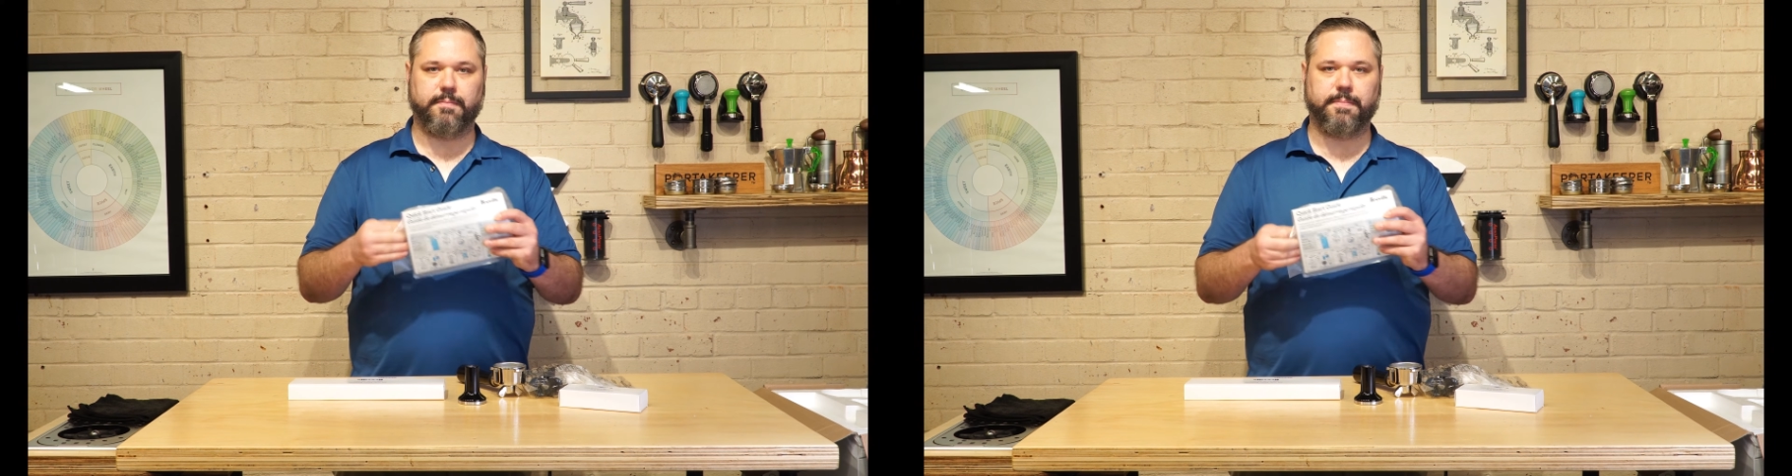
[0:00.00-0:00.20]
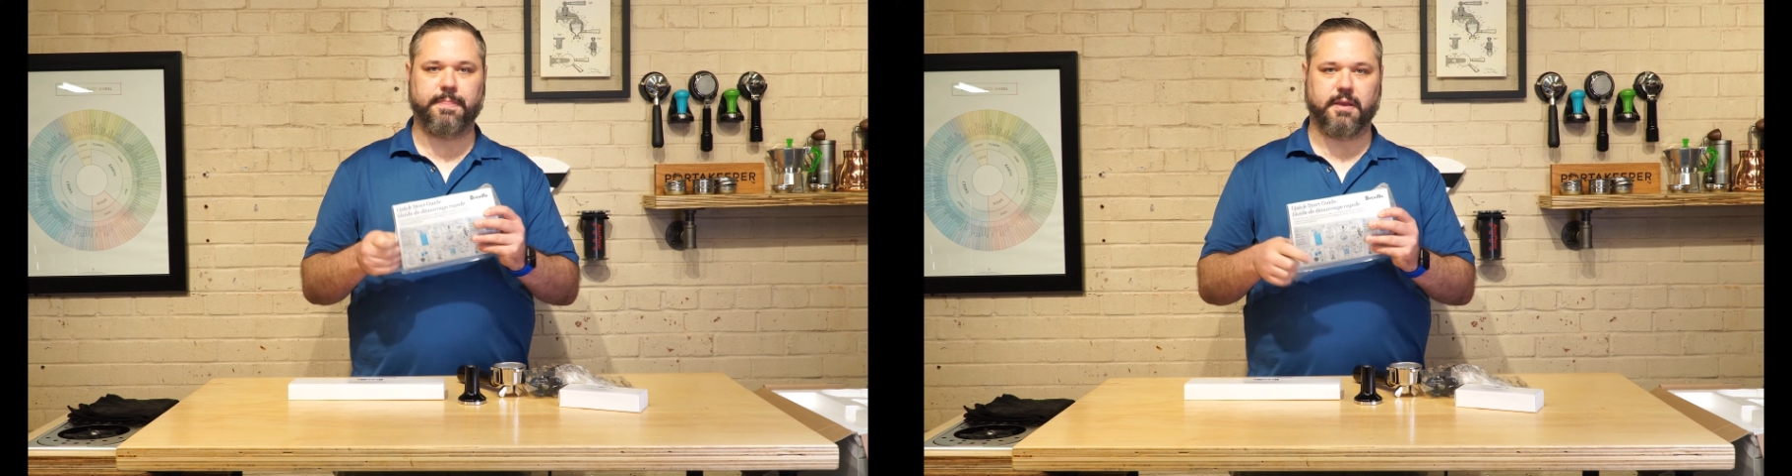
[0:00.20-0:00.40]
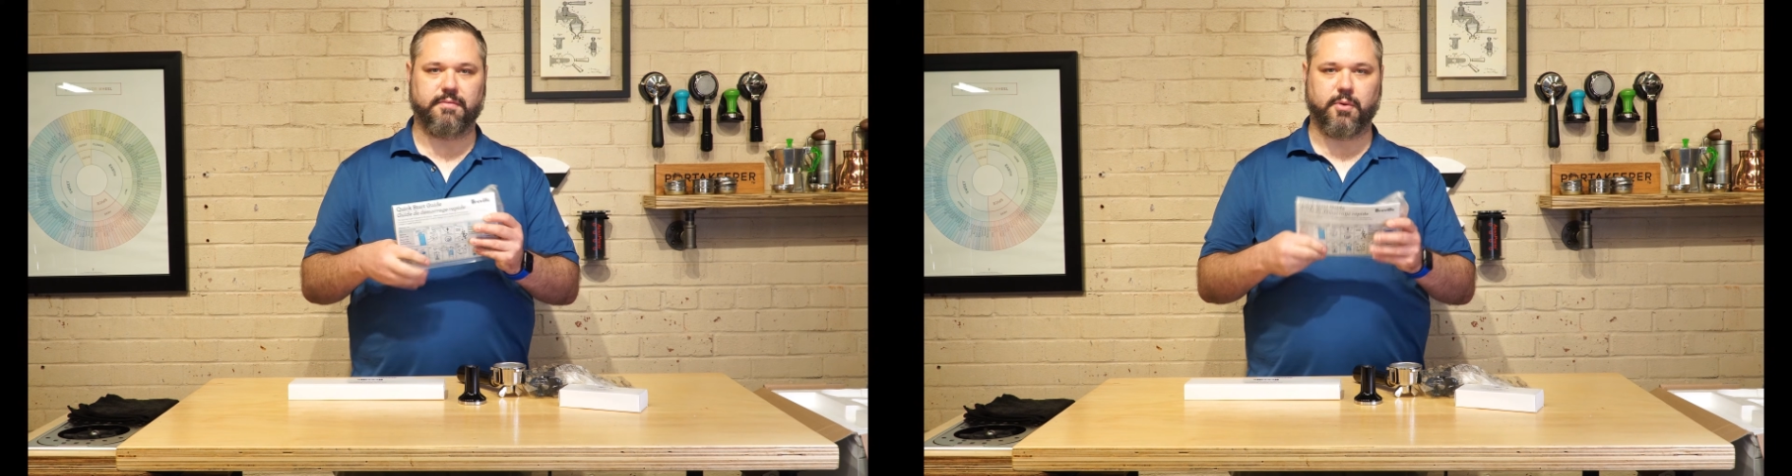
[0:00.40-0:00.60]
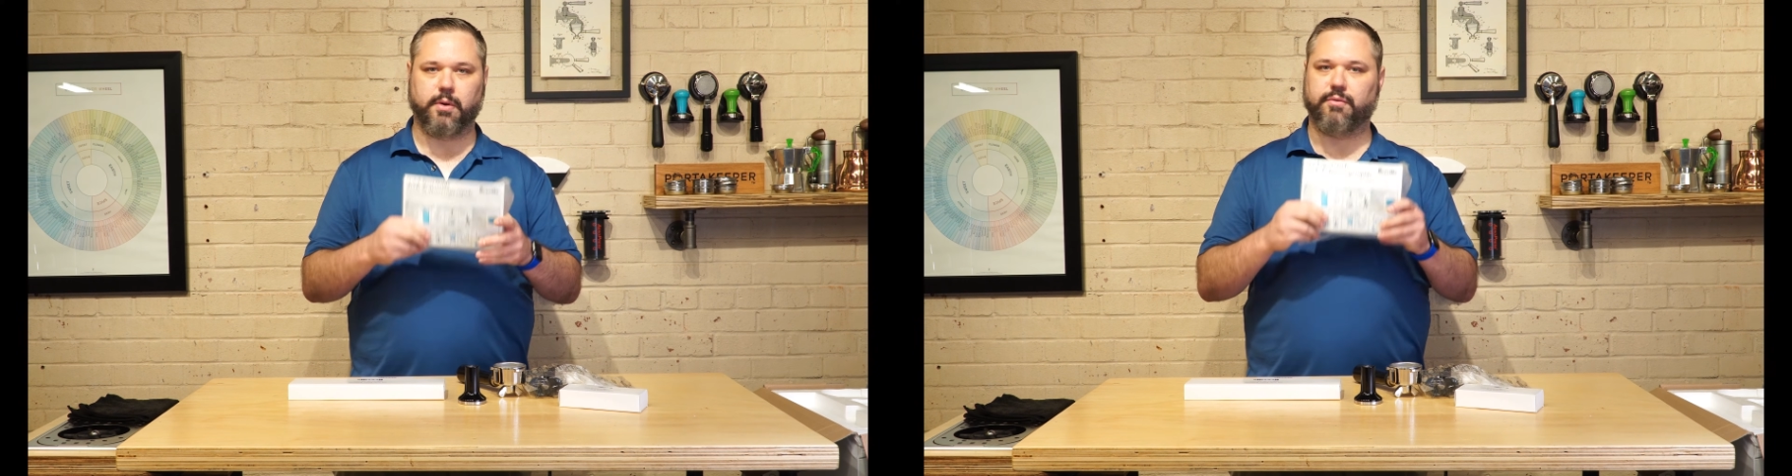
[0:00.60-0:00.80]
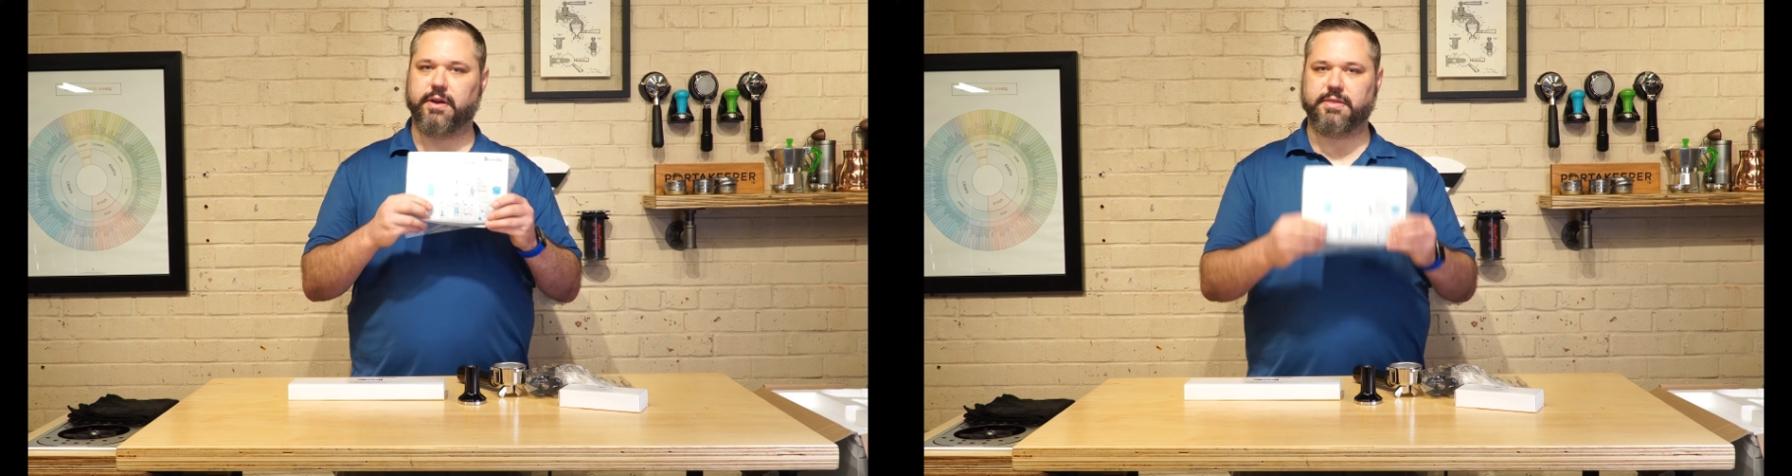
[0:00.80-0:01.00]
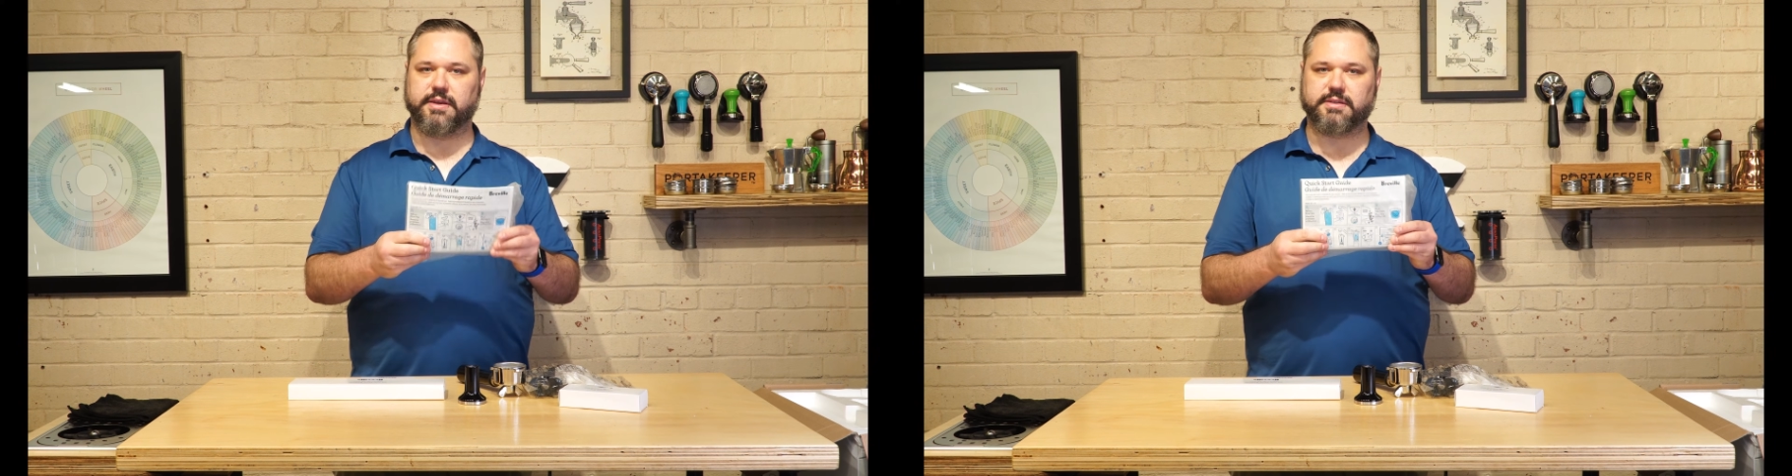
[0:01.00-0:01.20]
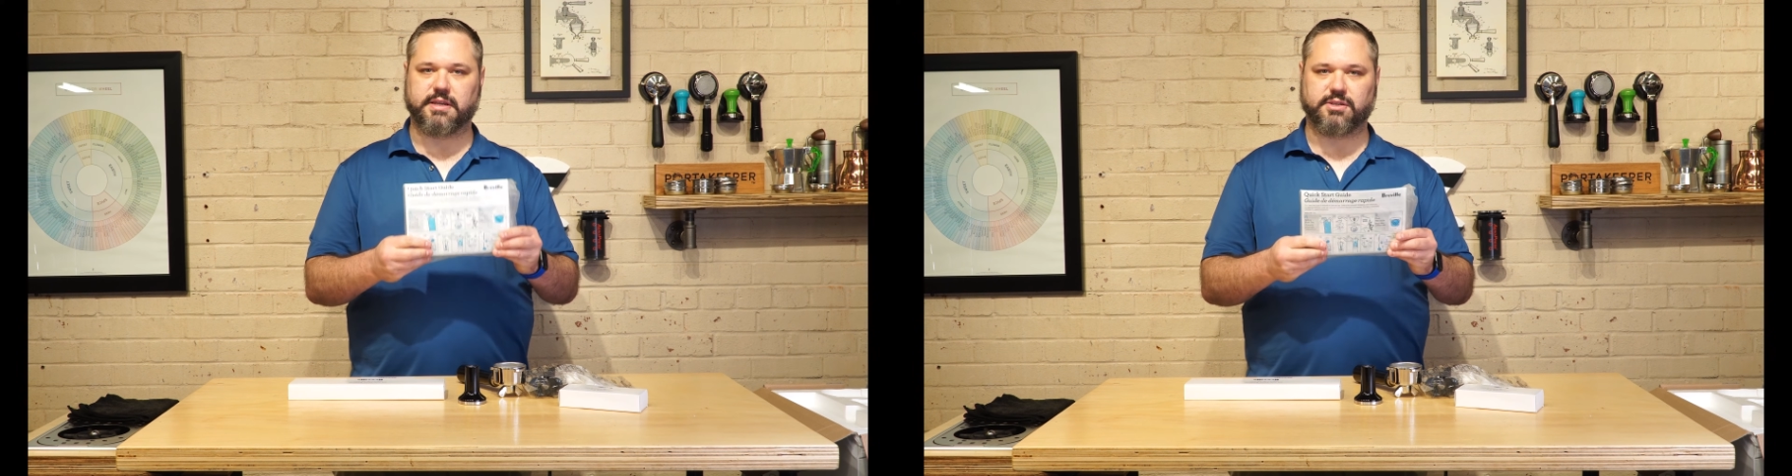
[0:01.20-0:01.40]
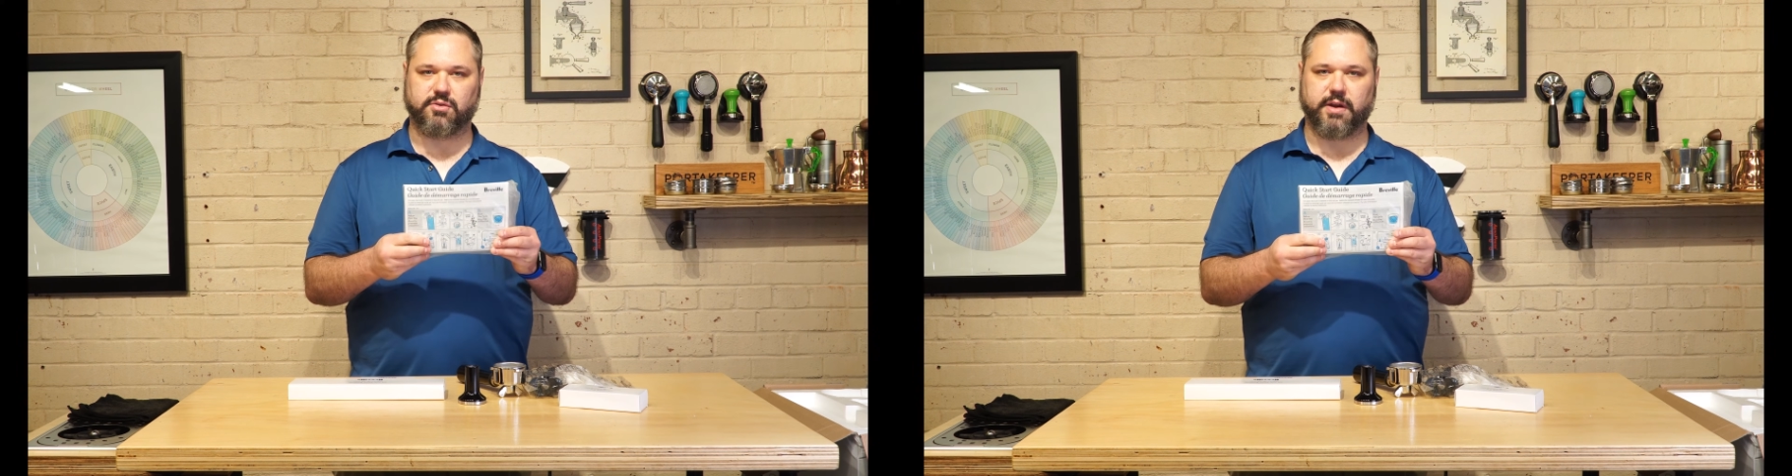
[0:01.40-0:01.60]
If you want to read this,
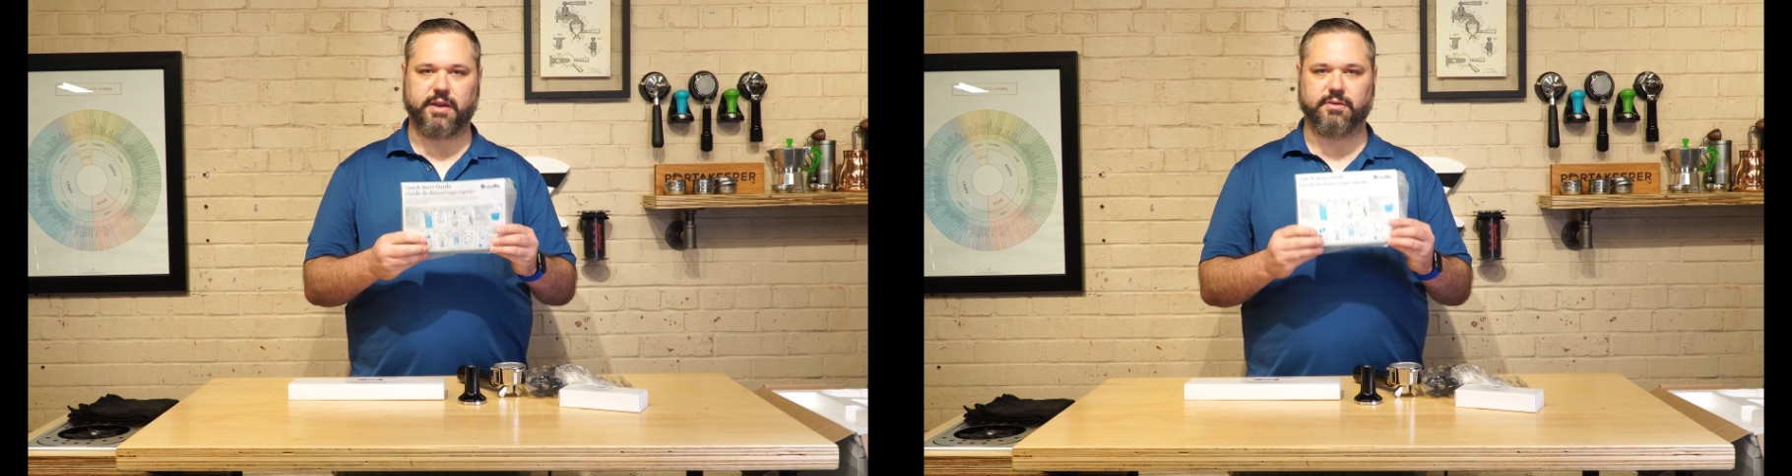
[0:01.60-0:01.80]
that's great.